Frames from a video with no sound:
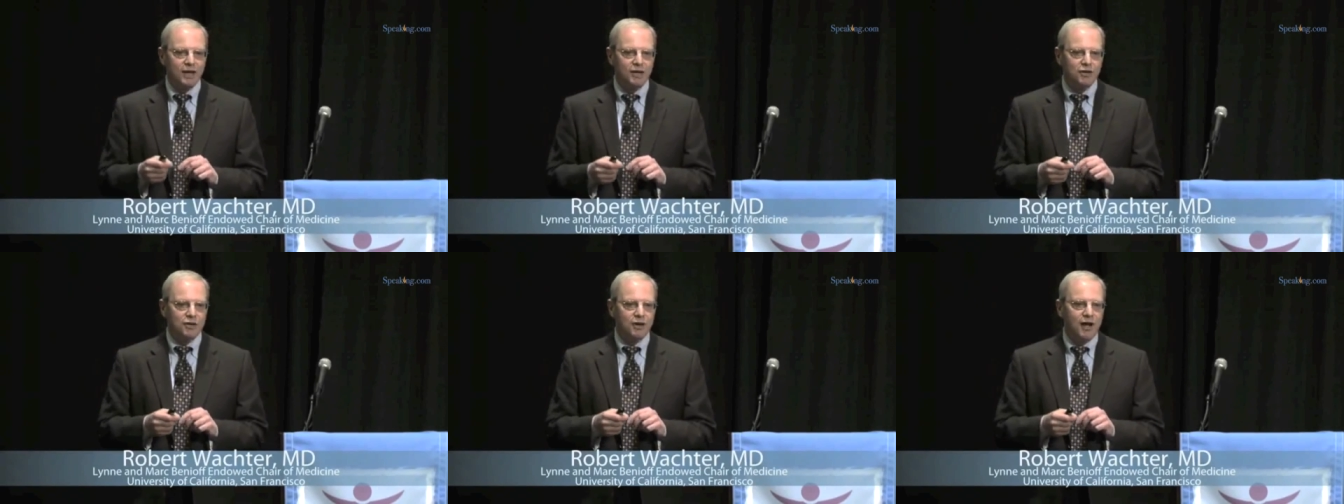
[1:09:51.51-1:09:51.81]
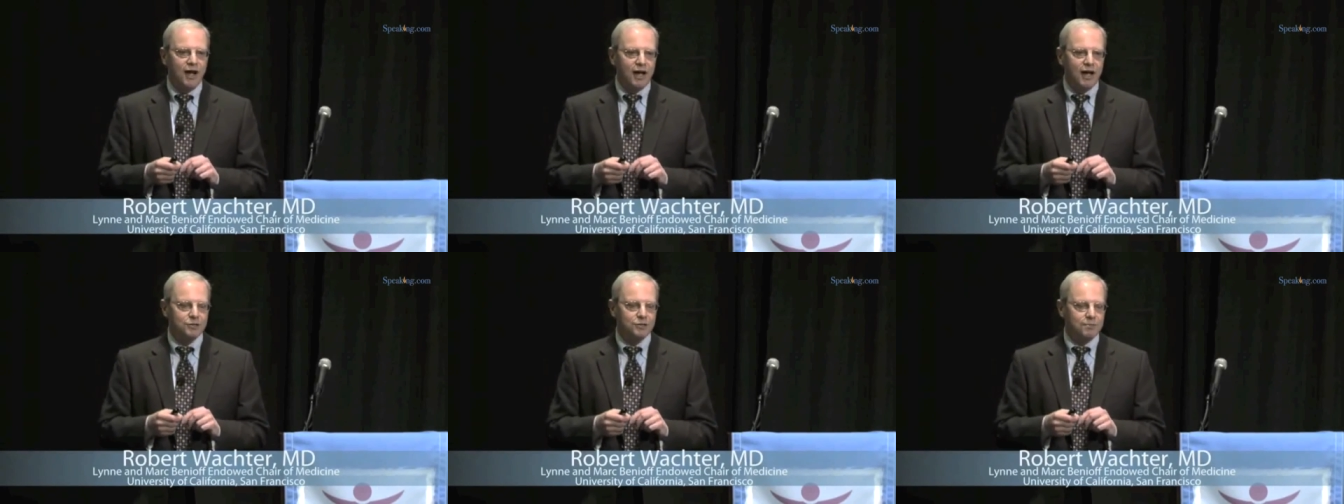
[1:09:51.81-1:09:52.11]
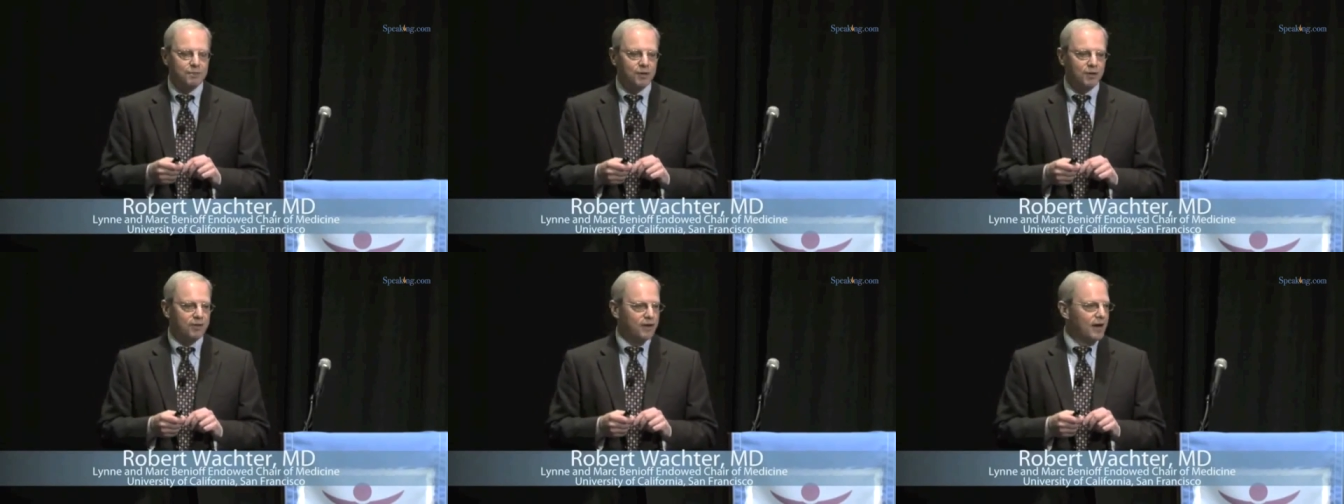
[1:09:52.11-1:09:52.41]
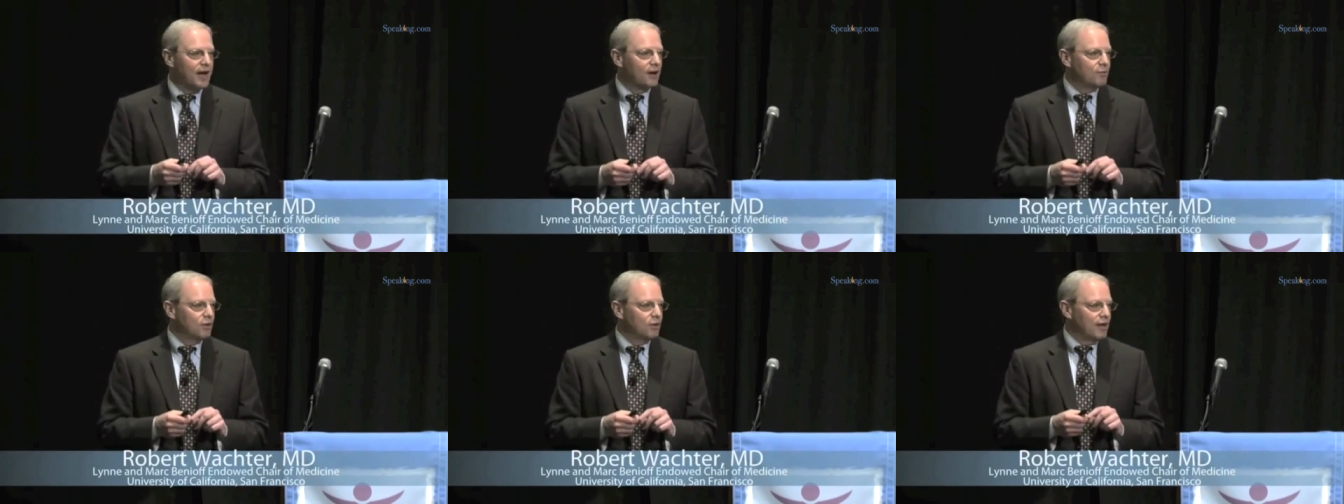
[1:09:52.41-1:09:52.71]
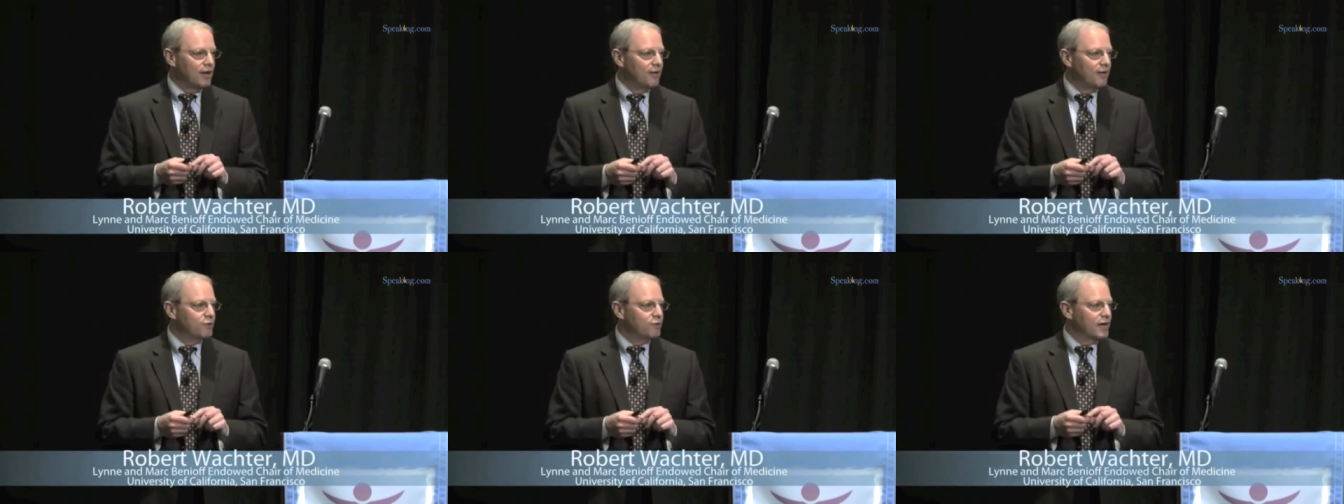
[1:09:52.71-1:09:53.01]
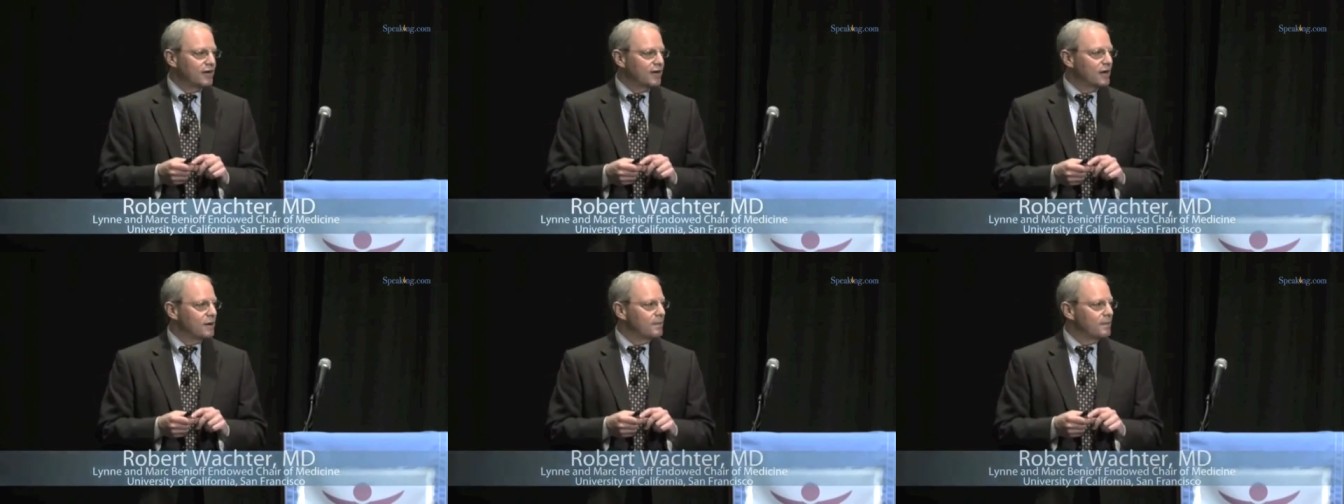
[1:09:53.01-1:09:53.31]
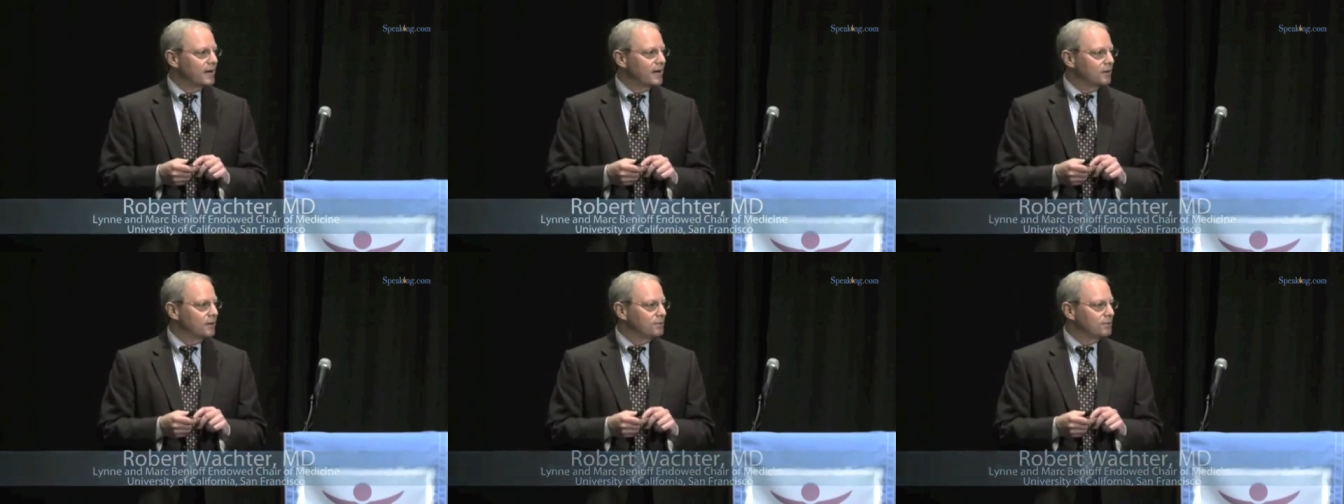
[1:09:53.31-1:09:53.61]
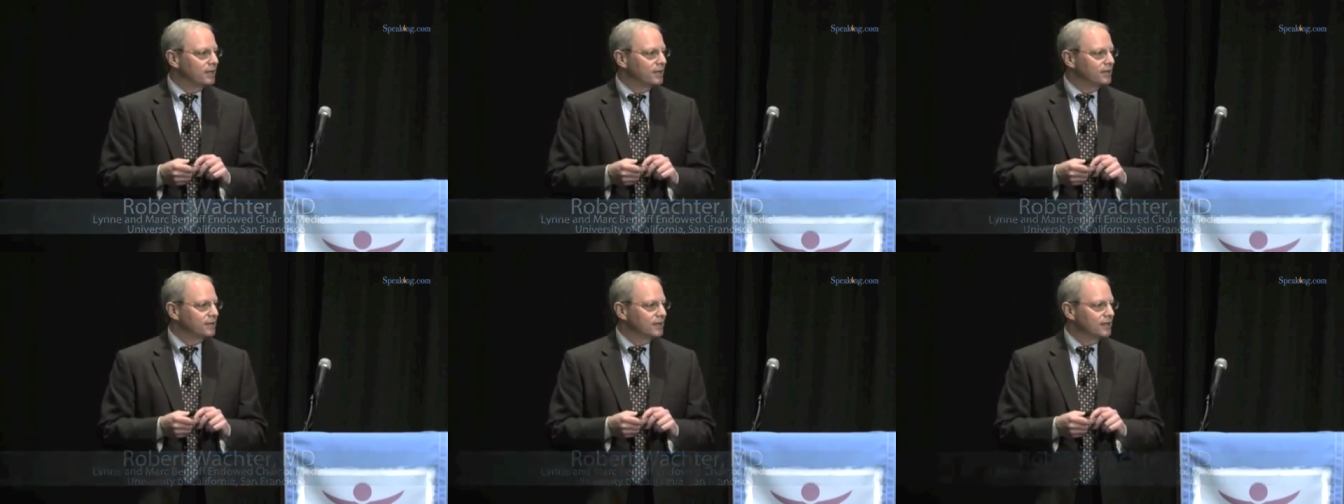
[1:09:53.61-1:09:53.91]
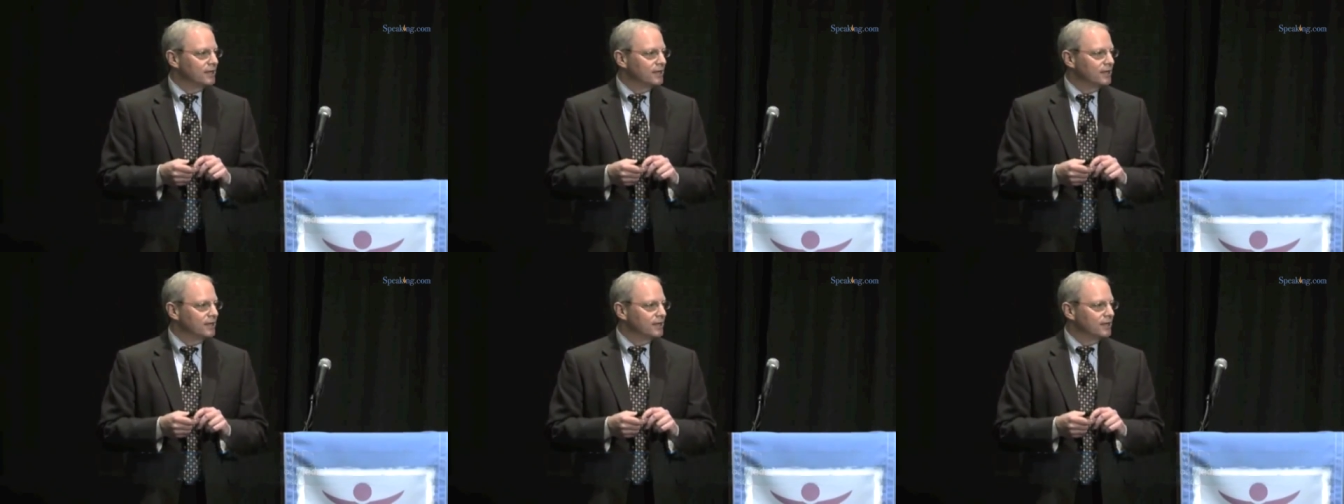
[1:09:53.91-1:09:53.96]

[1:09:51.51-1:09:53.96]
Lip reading: into your hospital that I will have when I get on my airplane.